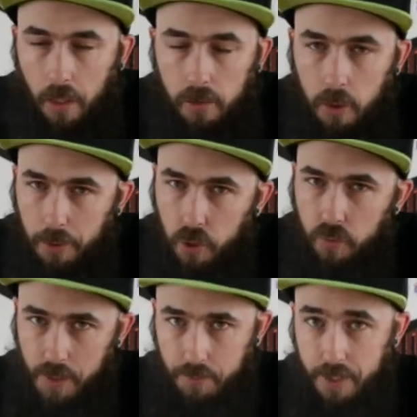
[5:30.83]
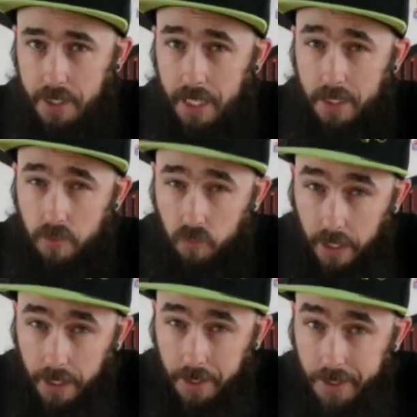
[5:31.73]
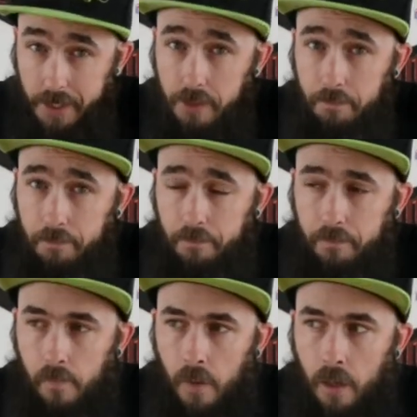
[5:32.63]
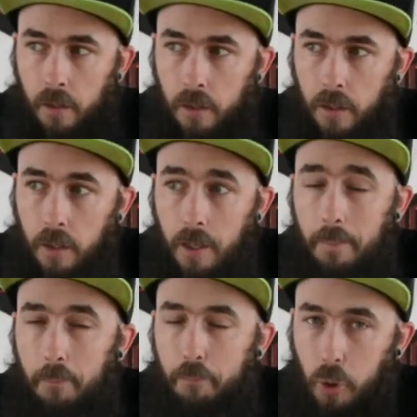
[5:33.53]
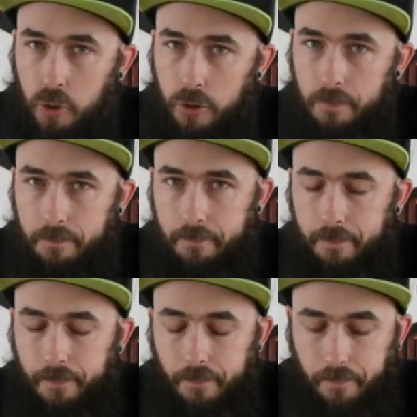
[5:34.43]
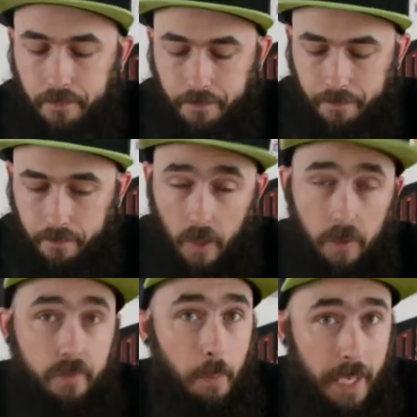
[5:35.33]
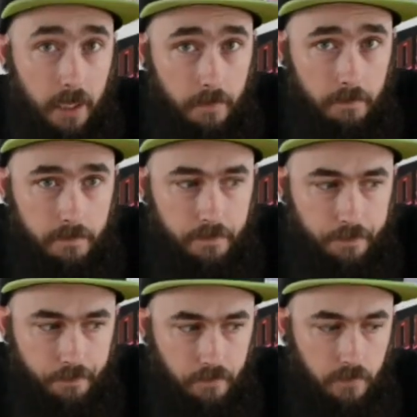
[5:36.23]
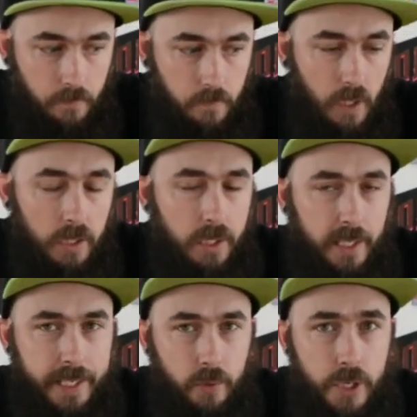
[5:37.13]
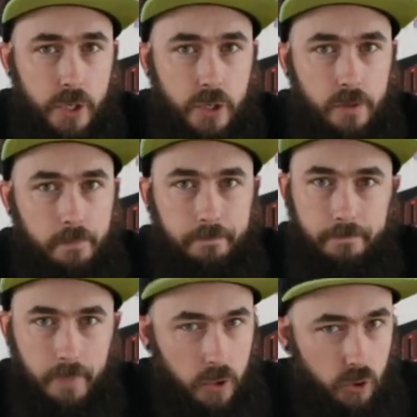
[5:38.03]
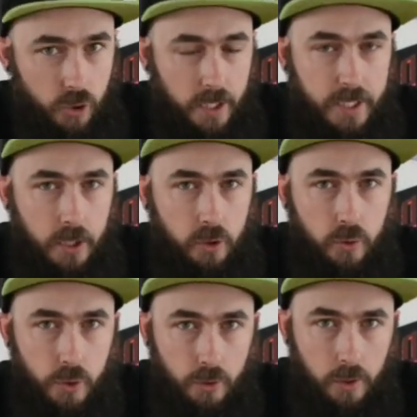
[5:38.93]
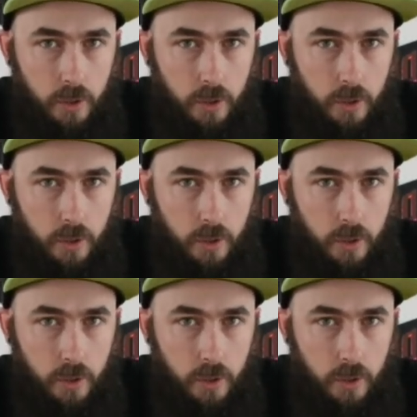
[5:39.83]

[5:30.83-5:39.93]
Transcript: The blue raspberry is really nice, but for me, the licorice is just a tad too strong,